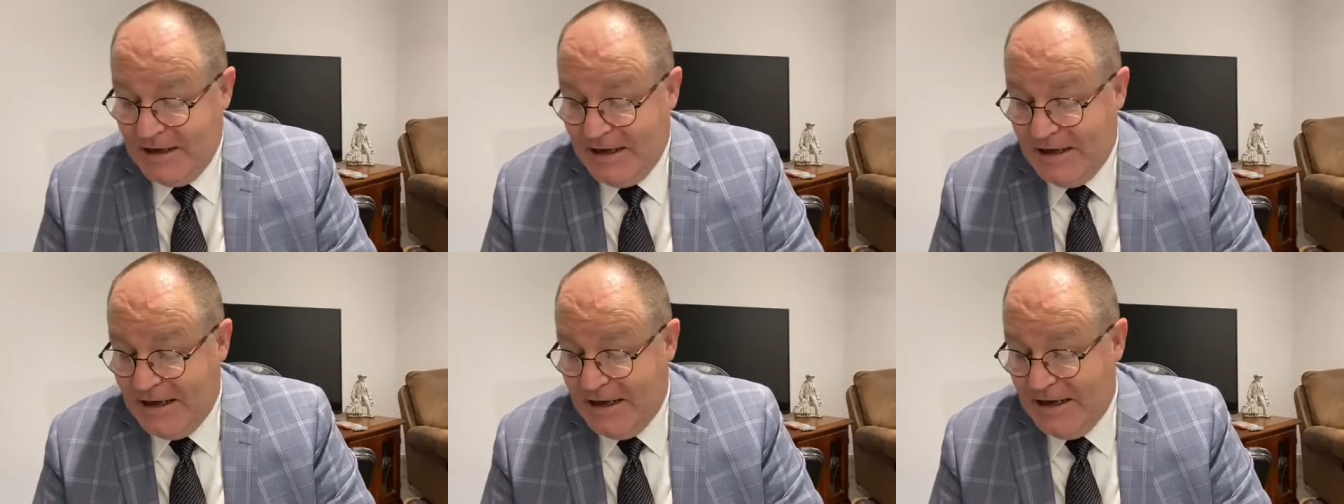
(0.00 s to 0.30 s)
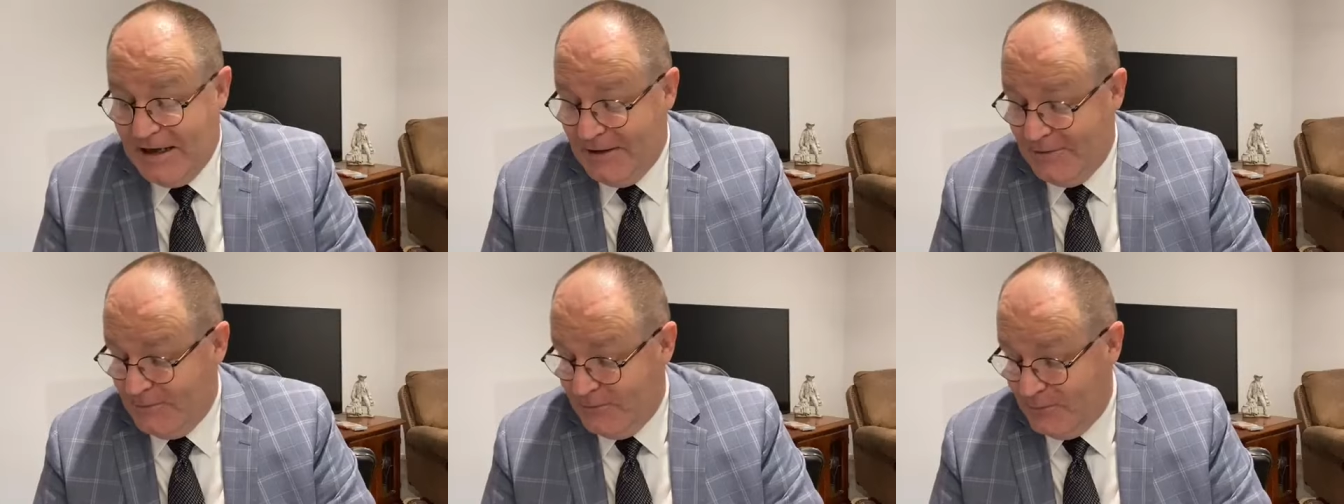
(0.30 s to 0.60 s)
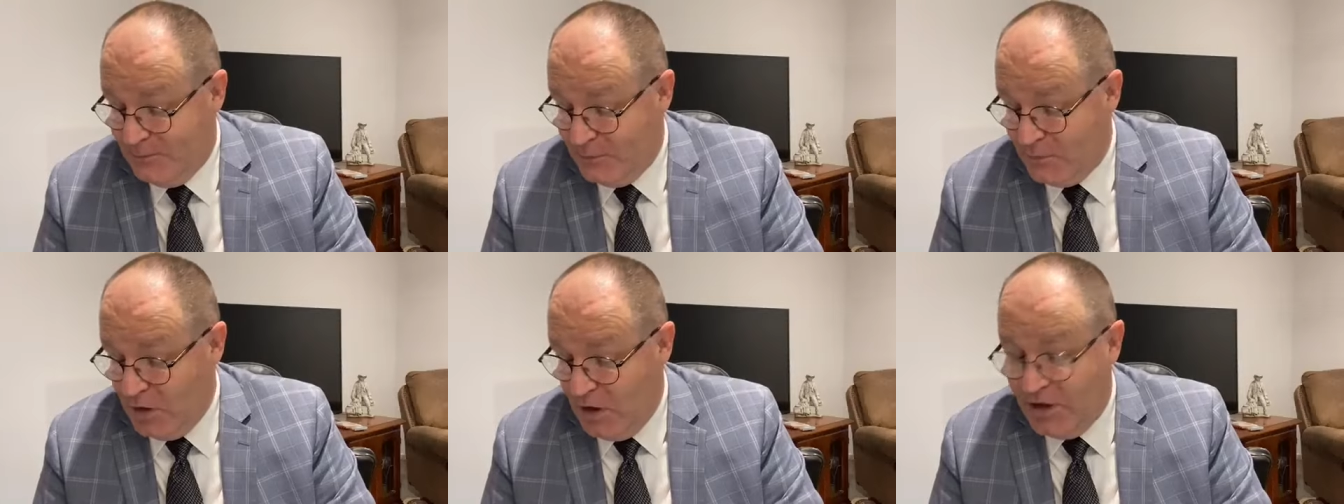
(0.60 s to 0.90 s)

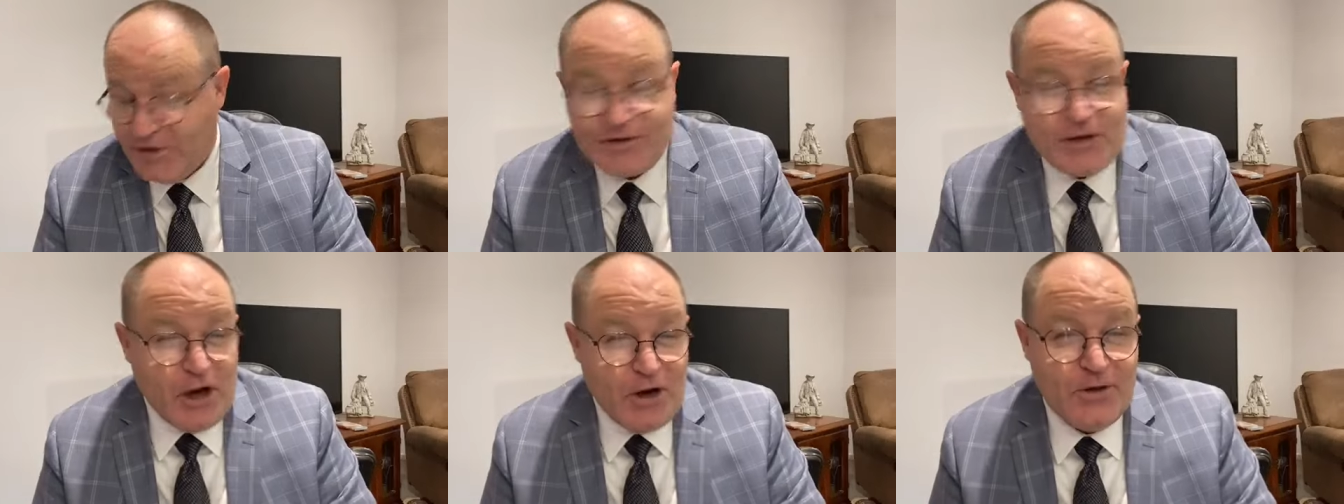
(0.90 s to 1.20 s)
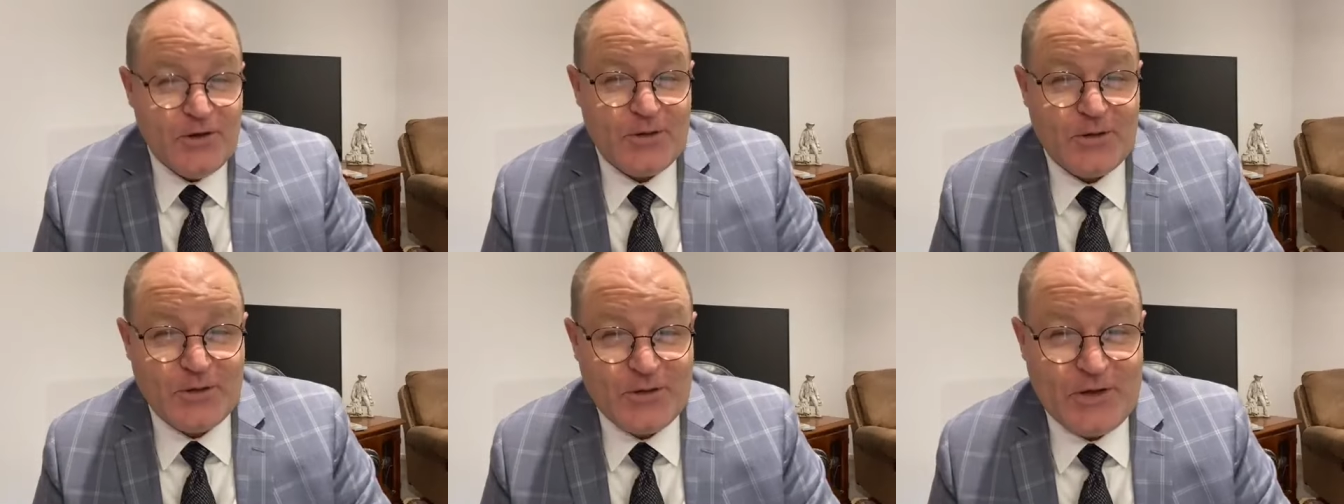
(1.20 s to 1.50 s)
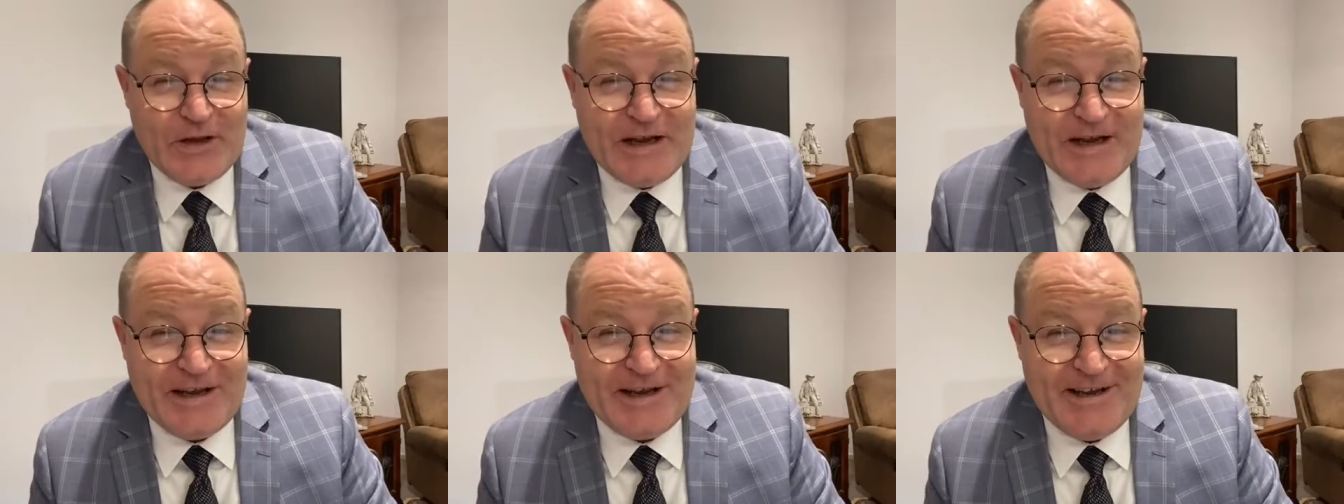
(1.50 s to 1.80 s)
Um, I don't
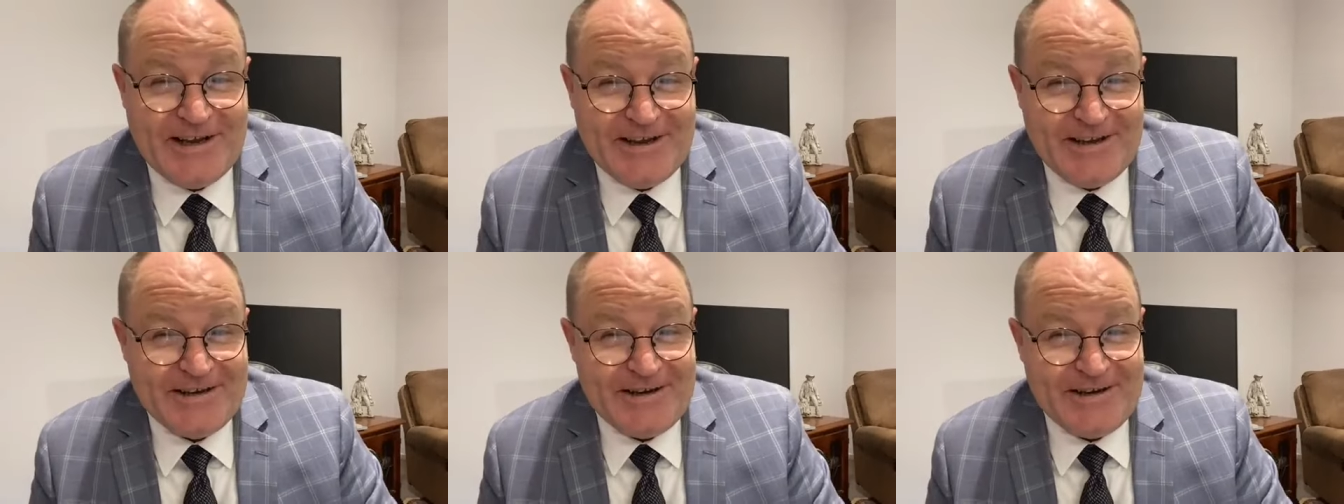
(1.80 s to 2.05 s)
think,